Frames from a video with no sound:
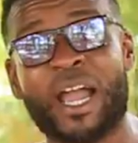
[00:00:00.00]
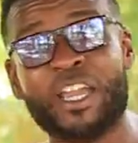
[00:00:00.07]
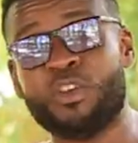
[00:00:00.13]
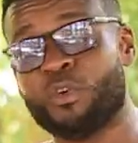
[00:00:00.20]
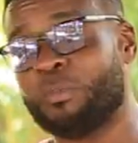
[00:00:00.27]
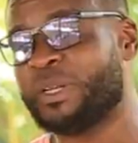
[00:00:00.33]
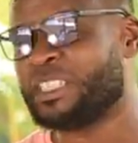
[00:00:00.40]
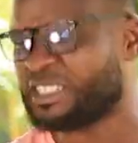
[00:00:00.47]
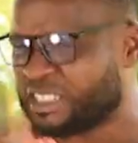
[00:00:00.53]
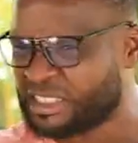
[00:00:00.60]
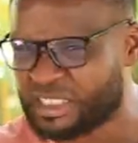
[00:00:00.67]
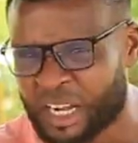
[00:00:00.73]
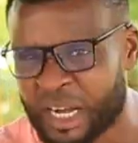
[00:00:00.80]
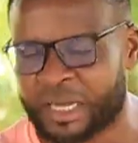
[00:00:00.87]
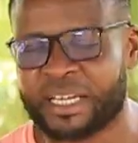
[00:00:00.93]
why you will be
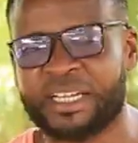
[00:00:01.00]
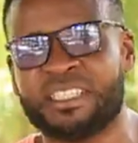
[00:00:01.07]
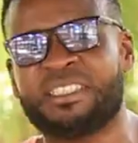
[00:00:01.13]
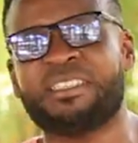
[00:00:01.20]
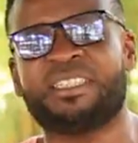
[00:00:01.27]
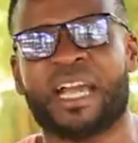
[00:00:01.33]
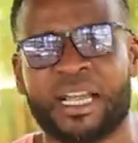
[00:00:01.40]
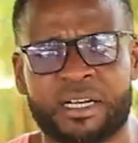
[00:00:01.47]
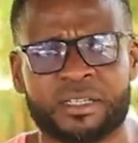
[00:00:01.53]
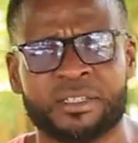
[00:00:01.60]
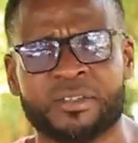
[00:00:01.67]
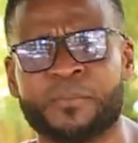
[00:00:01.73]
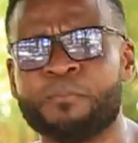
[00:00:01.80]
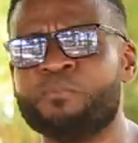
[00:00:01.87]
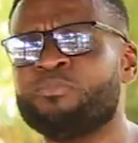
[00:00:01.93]
stuck in this
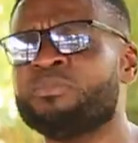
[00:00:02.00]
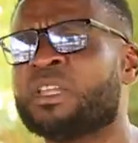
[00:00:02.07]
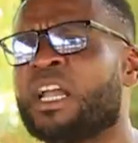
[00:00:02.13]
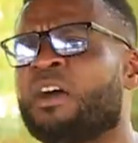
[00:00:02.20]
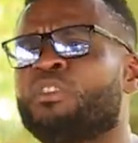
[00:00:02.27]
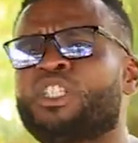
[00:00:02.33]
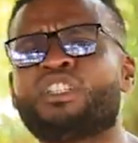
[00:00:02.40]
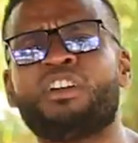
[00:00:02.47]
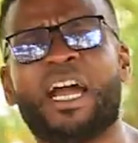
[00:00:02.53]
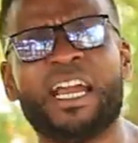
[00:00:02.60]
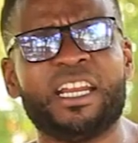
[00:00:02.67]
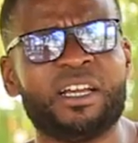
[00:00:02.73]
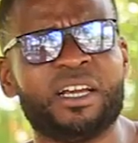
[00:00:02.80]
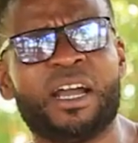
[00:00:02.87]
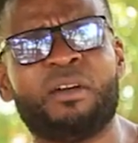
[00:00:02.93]
cycle of
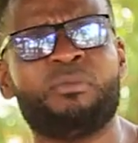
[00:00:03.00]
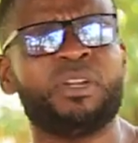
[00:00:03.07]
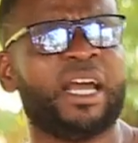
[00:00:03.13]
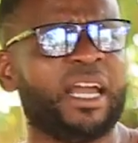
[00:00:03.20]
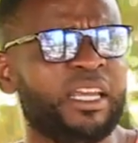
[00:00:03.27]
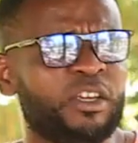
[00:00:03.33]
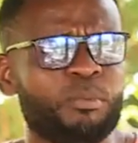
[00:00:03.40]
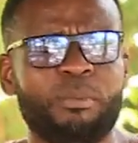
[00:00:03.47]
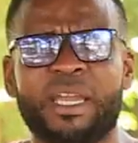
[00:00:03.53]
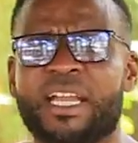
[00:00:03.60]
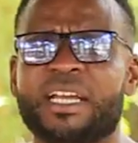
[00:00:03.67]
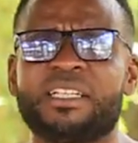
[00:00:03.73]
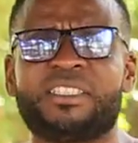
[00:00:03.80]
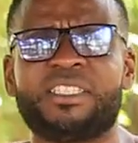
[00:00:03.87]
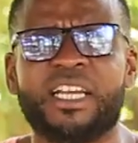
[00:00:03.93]
trying to, of like you
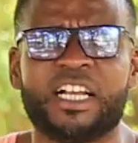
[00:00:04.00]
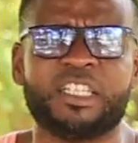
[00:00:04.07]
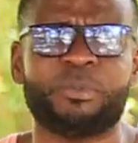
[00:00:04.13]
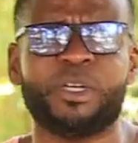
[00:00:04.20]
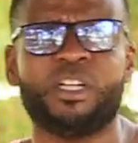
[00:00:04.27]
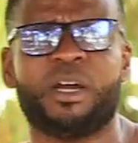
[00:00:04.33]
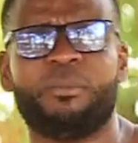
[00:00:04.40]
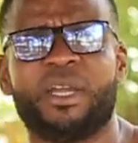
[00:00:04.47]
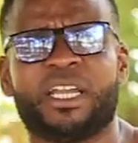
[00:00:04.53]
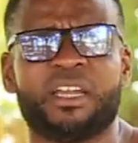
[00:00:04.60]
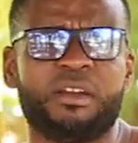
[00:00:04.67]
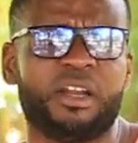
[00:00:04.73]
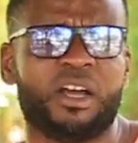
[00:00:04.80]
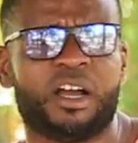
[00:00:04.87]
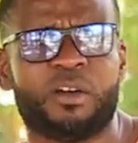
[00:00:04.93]
making sales but you're not making
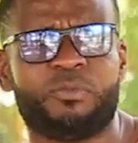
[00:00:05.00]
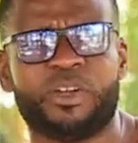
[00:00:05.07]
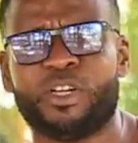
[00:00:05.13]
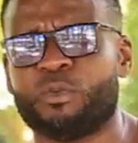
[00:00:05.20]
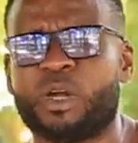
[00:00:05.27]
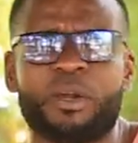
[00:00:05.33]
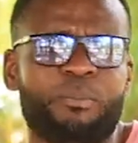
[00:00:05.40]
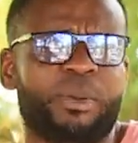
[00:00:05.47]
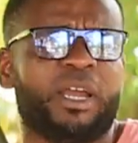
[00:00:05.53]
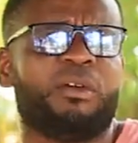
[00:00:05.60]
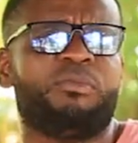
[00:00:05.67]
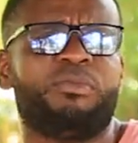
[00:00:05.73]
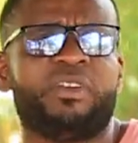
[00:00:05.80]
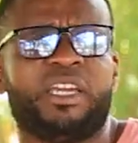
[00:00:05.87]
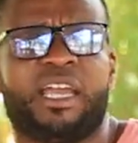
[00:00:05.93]
enough and you want to pay a
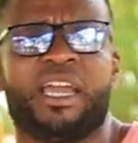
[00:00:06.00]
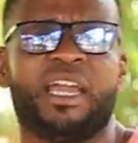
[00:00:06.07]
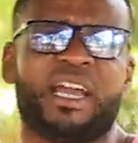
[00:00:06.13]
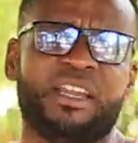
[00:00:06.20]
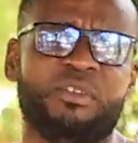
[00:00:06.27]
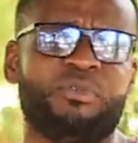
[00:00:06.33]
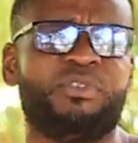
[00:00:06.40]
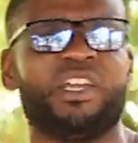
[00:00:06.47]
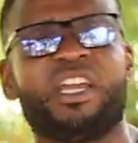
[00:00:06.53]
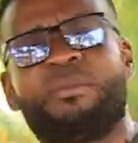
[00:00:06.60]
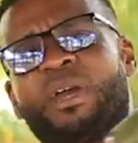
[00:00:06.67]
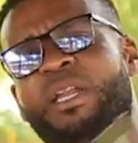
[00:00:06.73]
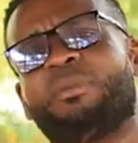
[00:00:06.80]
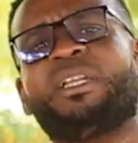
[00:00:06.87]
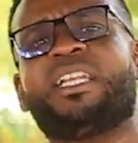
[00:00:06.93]
VA and the VA
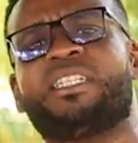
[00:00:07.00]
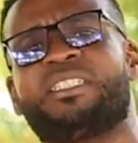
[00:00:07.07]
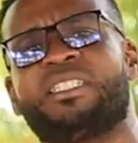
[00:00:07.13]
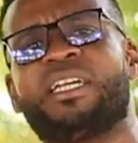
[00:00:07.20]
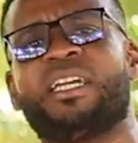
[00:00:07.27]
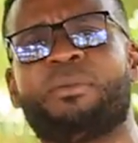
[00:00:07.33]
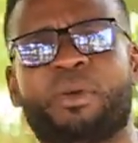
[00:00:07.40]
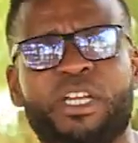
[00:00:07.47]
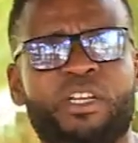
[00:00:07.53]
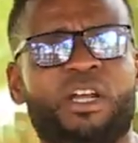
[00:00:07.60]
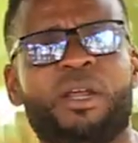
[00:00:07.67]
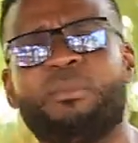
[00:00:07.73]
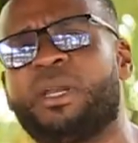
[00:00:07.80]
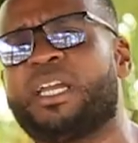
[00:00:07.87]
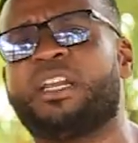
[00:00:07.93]
might be listening but you're
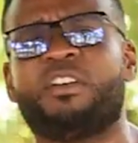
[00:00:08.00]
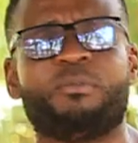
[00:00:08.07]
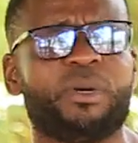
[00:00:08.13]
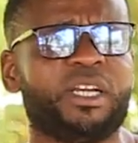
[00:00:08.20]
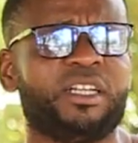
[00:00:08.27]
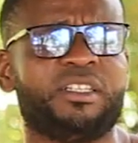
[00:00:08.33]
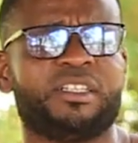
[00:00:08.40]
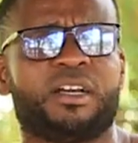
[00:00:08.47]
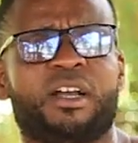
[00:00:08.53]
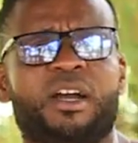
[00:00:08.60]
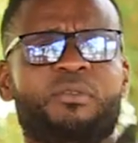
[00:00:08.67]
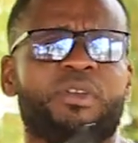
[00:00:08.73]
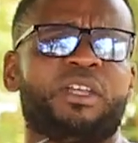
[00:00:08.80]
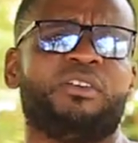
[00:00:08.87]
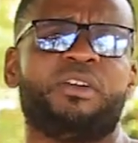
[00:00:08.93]
not making enough money to
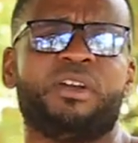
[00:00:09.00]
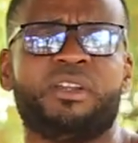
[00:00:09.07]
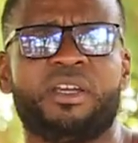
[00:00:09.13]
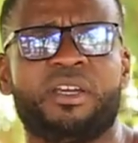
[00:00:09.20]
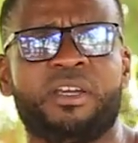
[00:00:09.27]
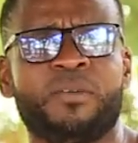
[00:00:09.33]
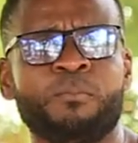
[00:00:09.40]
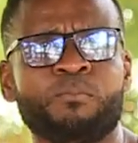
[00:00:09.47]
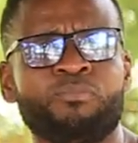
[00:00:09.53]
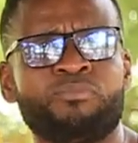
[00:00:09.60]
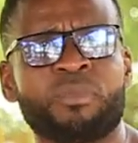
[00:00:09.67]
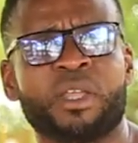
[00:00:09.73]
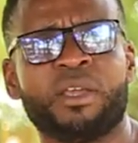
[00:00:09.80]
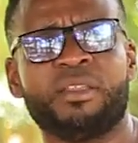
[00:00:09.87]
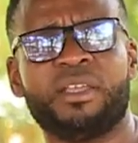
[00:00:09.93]
cover the the
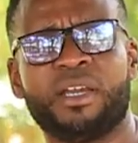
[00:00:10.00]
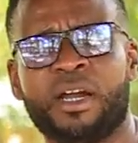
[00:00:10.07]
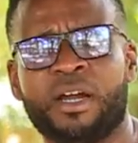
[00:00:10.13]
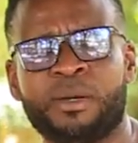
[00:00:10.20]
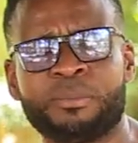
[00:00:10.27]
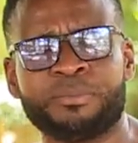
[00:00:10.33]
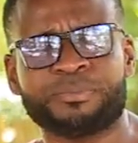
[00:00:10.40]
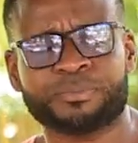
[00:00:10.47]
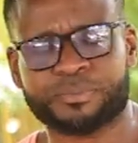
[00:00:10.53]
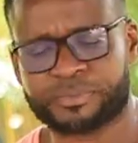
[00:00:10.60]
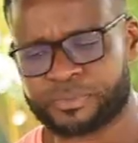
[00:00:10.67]
the um